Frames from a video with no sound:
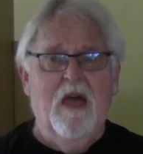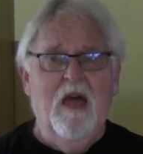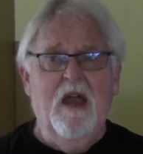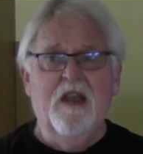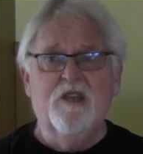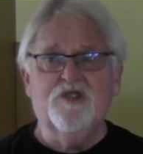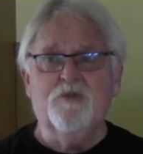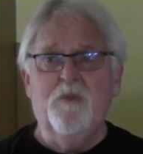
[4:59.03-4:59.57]

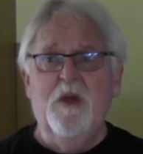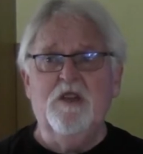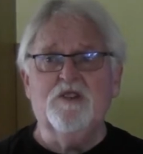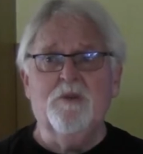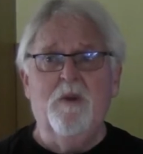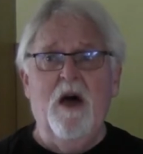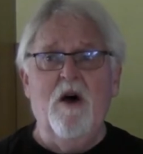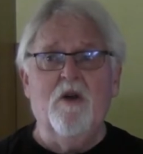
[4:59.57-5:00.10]
And it speaks
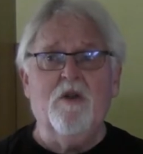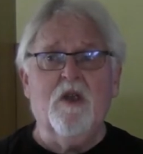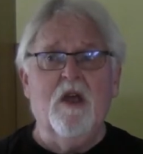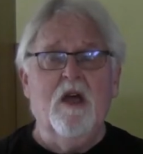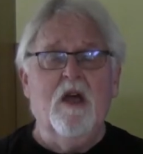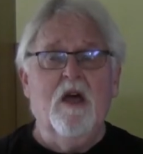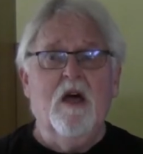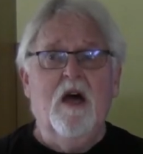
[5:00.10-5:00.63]

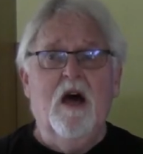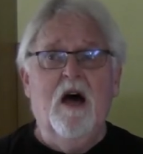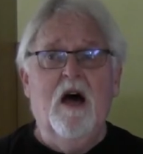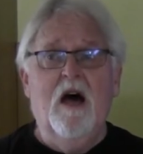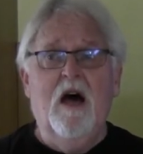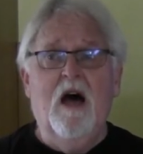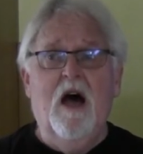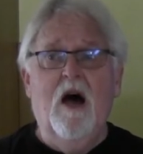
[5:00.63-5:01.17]
about uh,
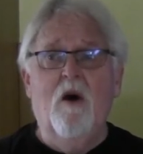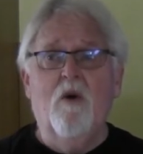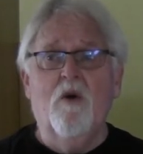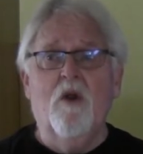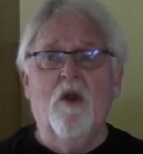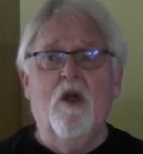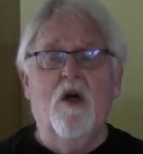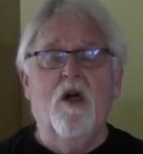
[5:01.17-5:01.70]

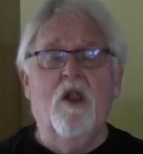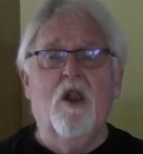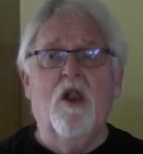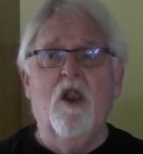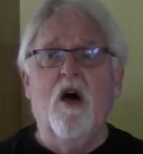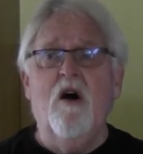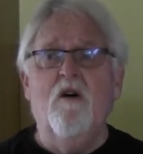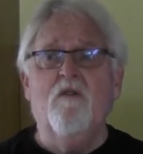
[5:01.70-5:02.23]
our
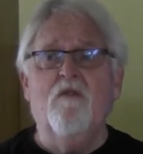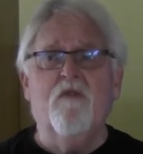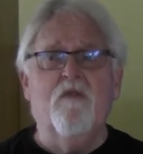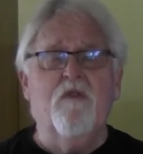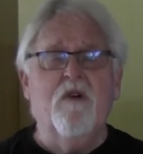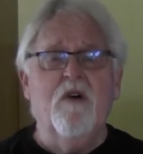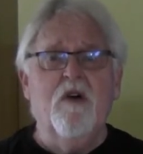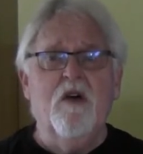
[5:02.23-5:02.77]

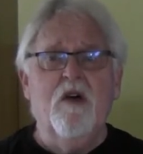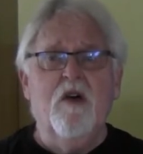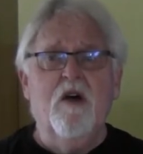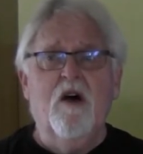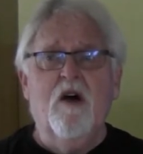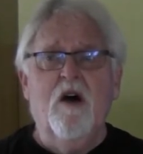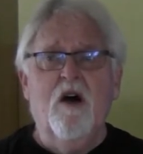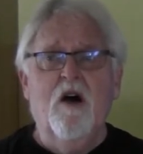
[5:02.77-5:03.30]
love
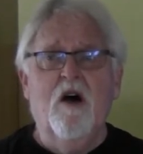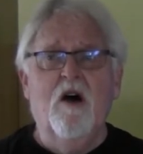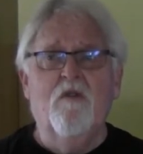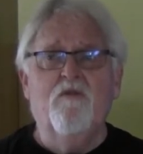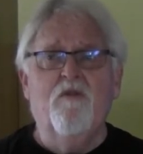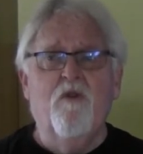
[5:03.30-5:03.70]
uh,